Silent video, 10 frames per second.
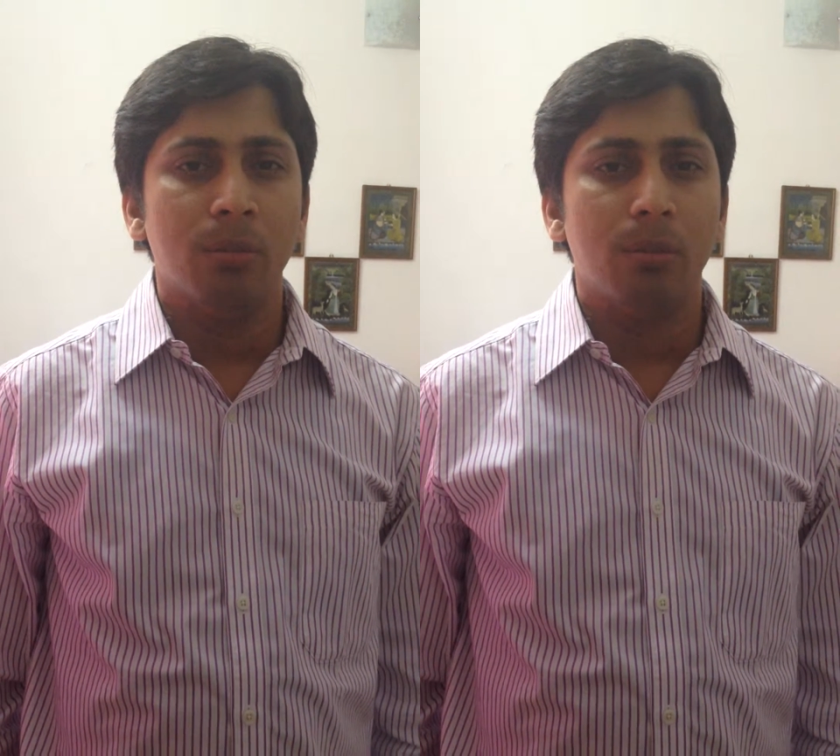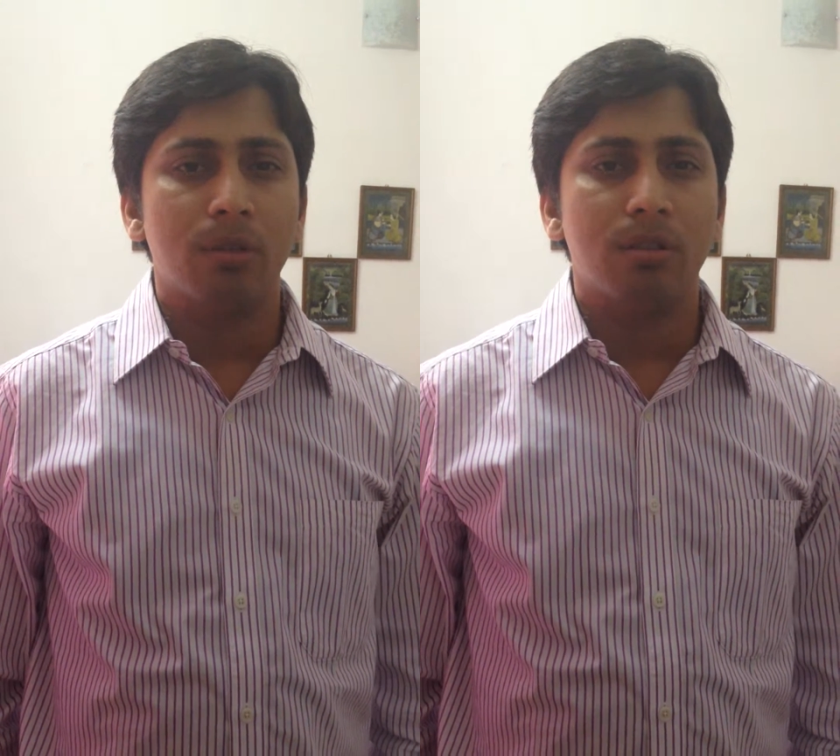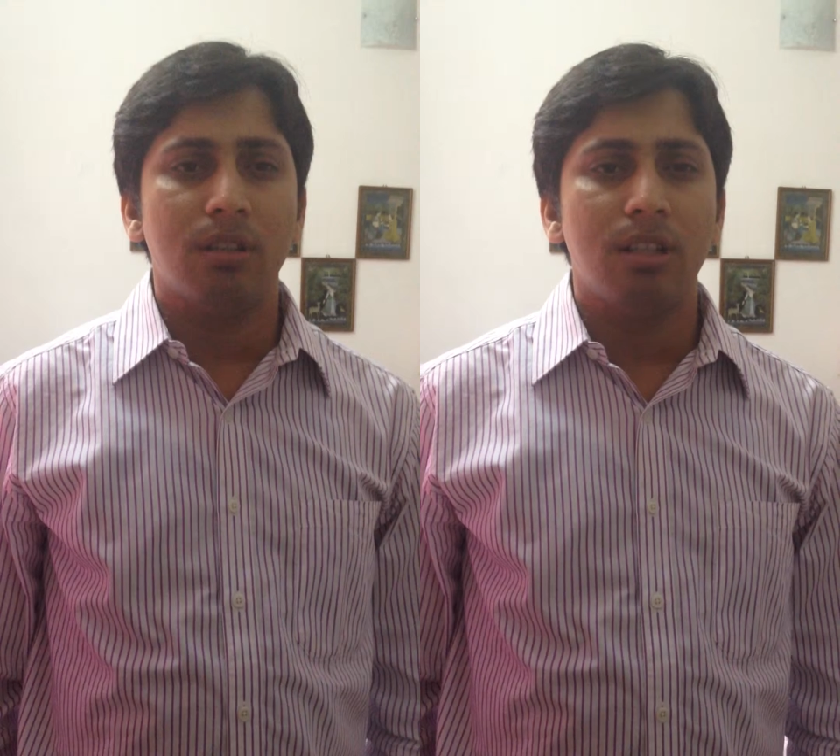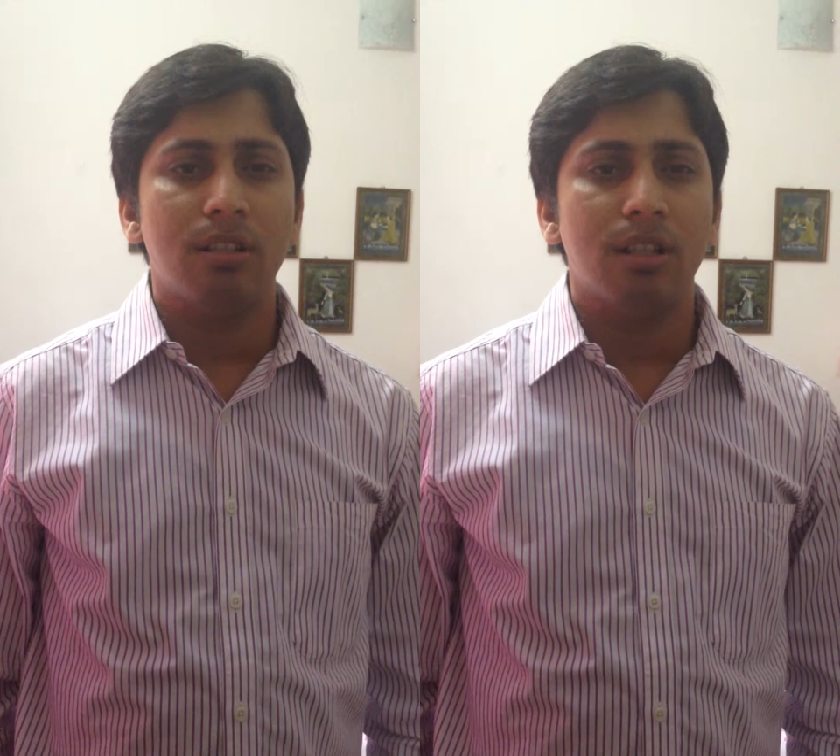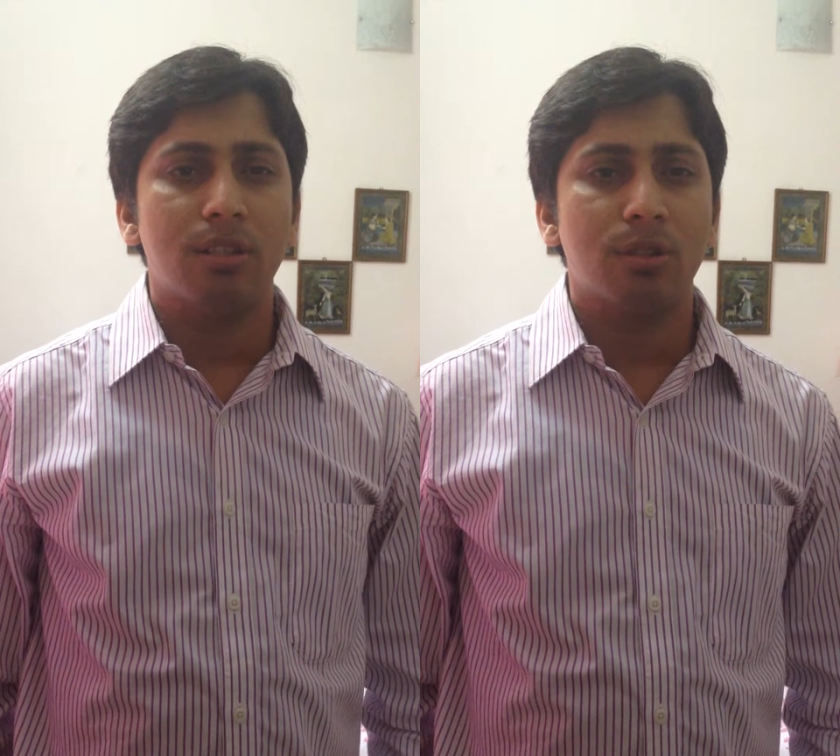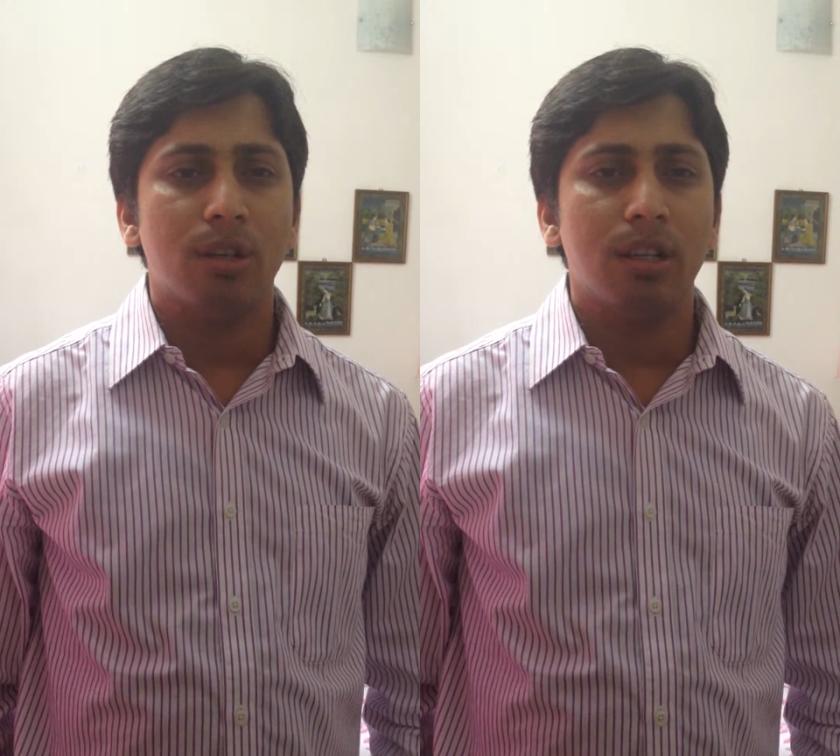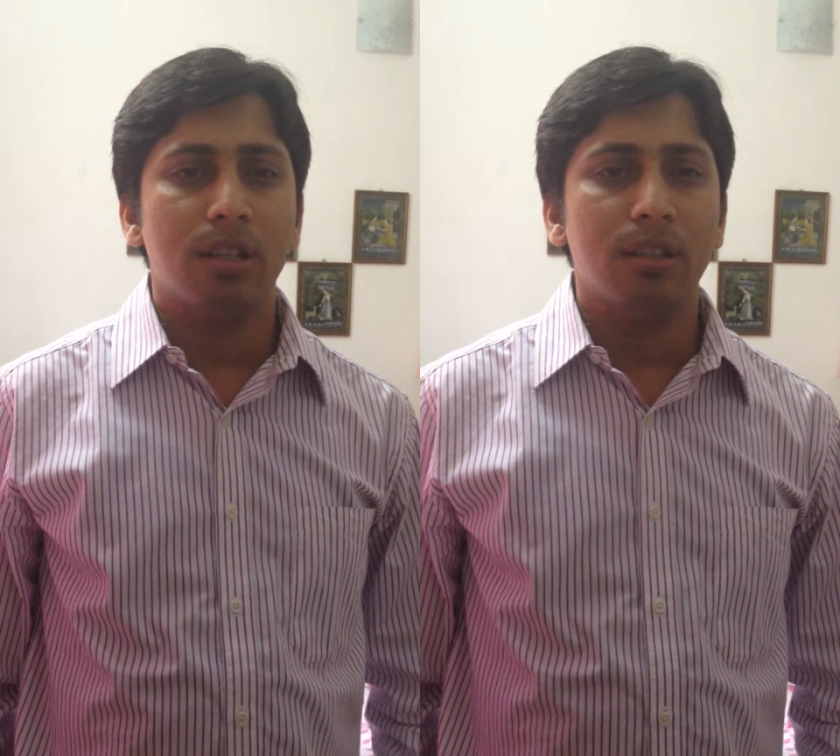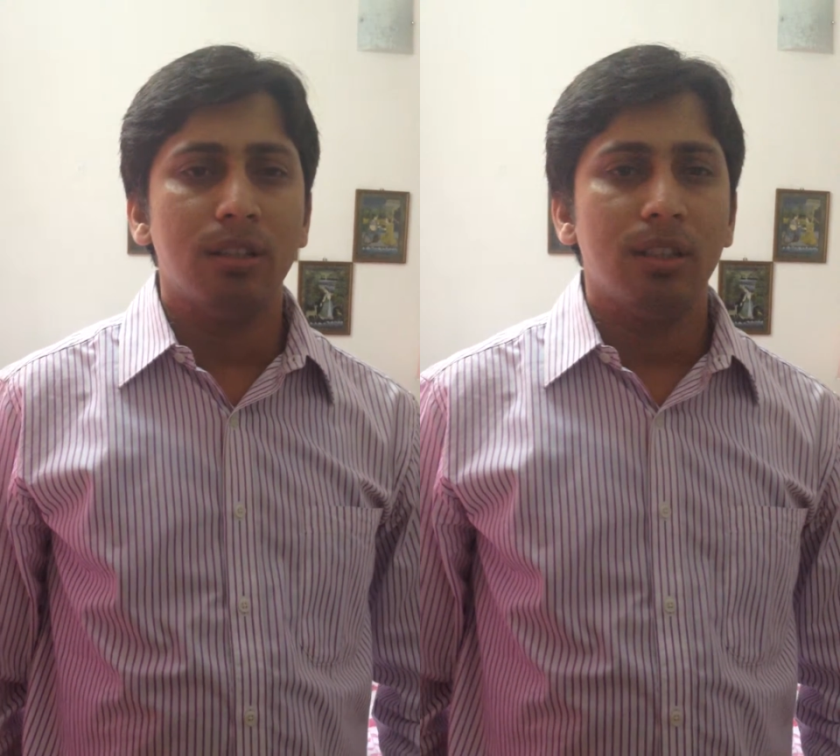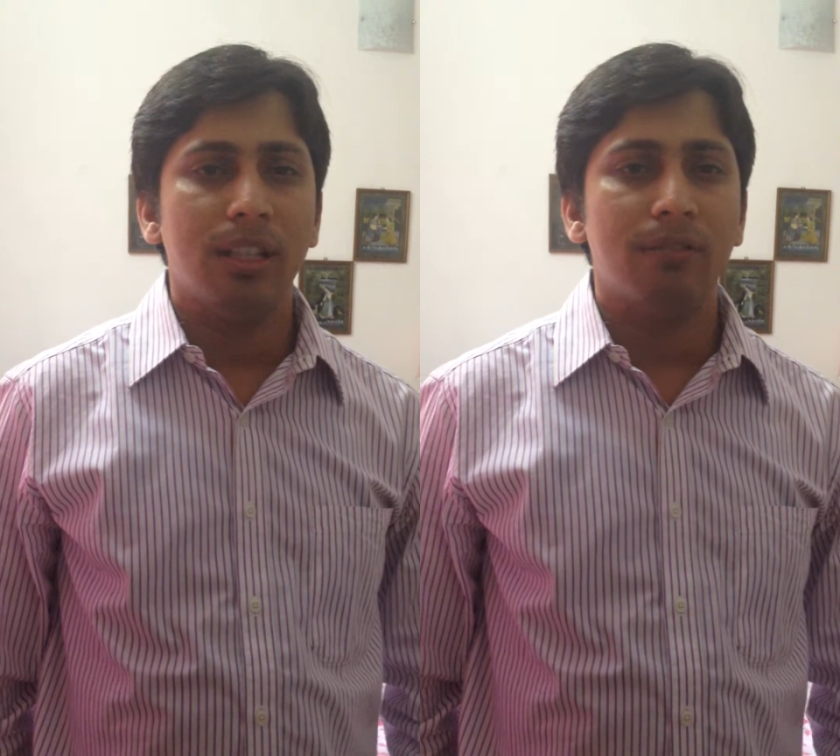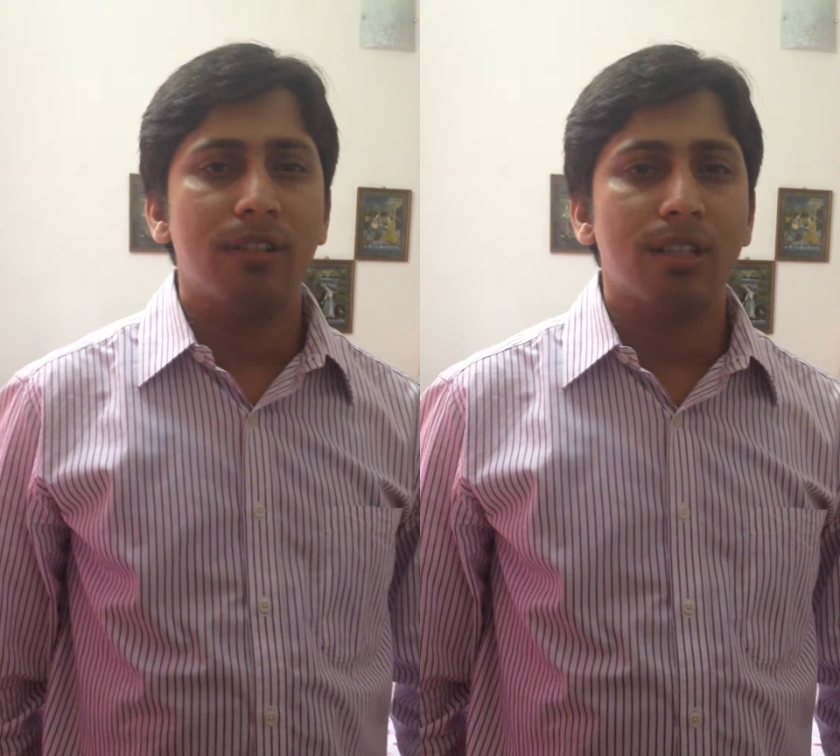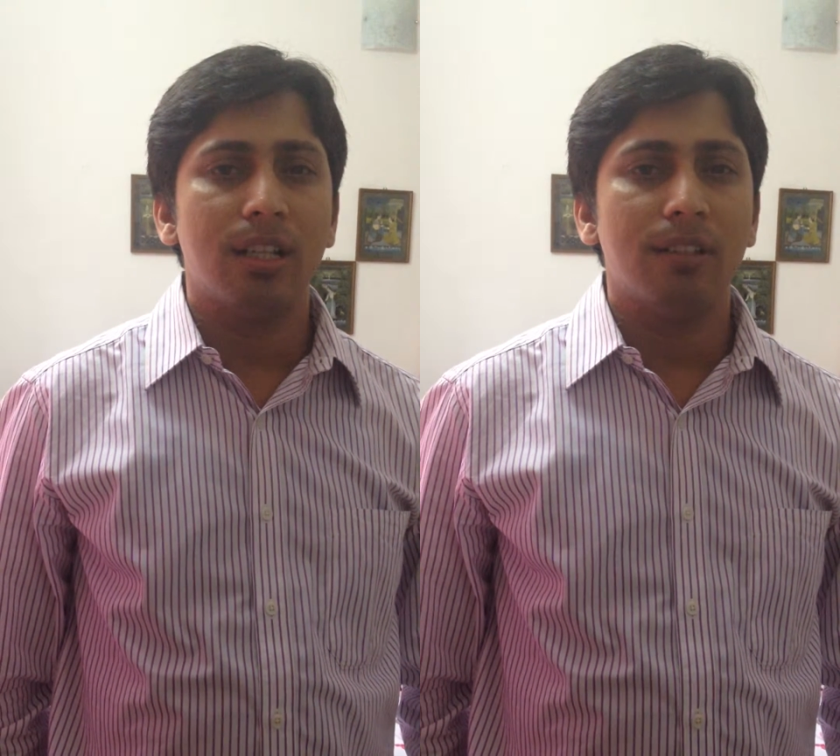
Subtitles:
because these historical events are